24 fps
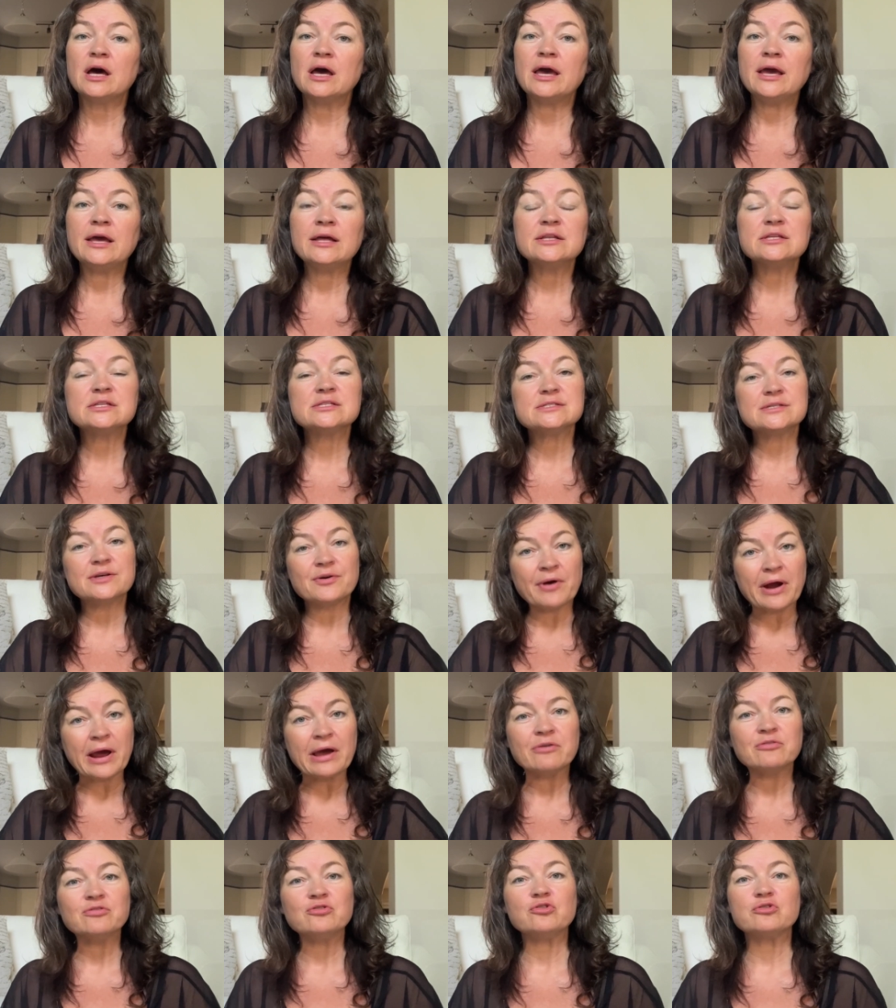And
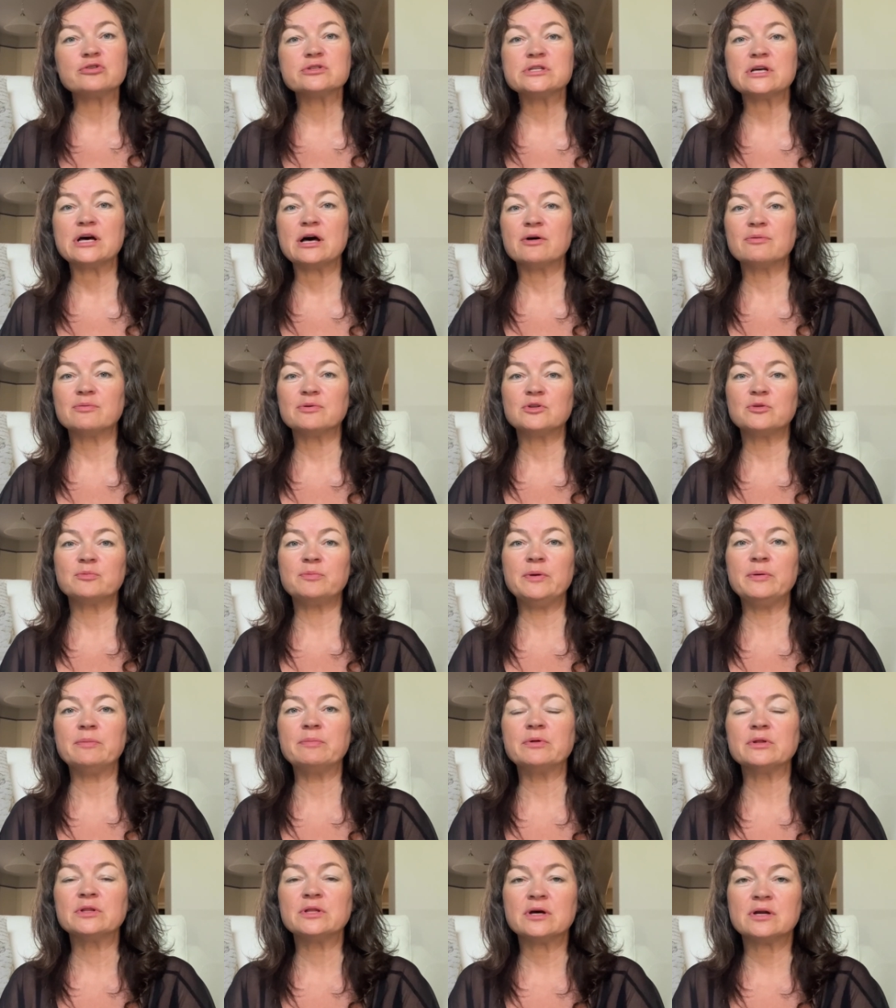surround yourself with
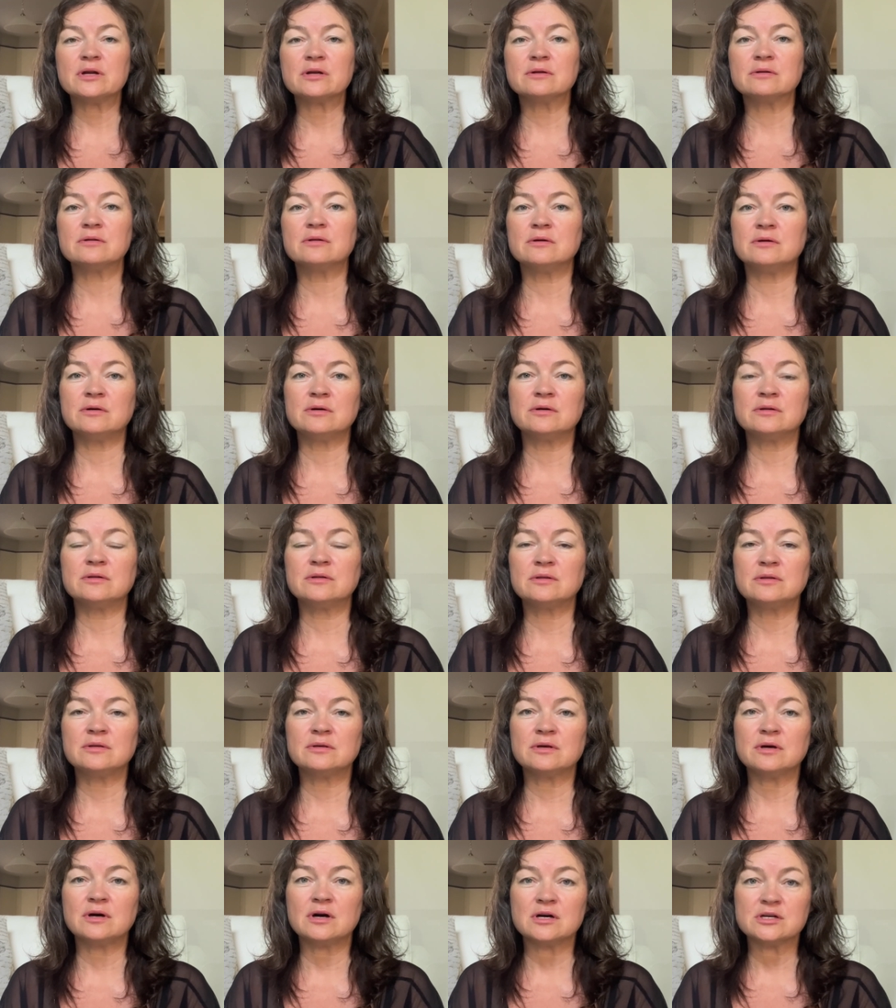people that
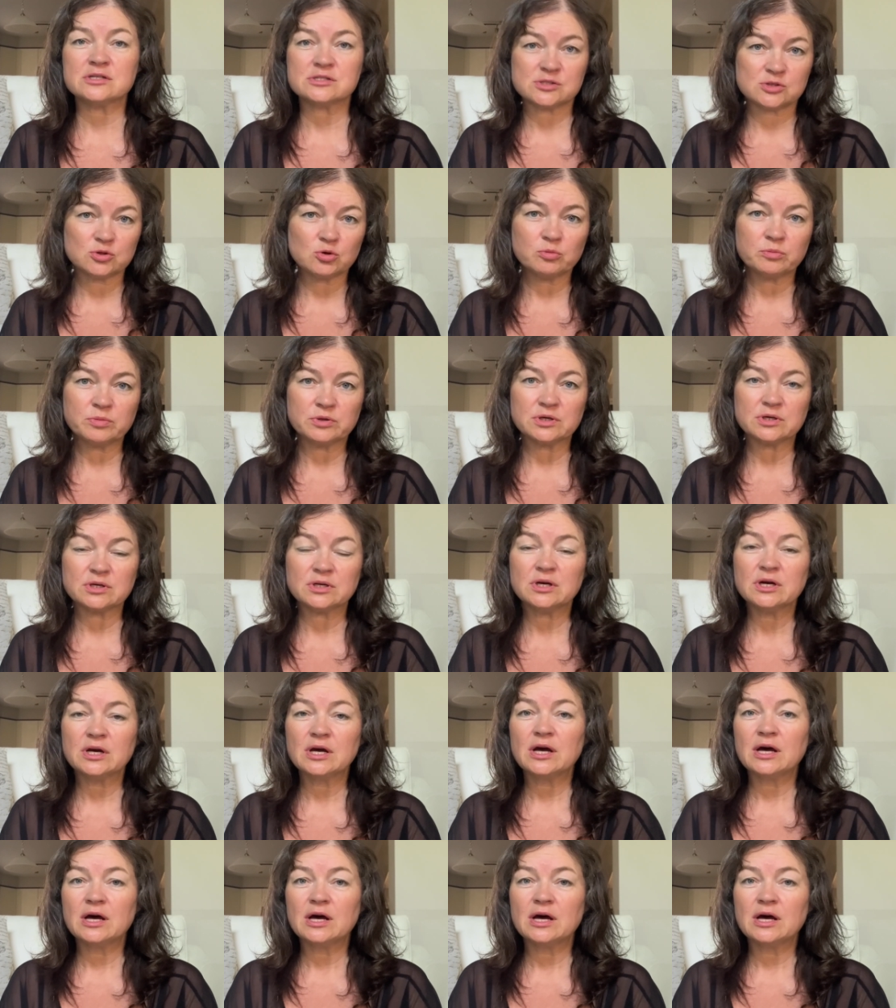are sober.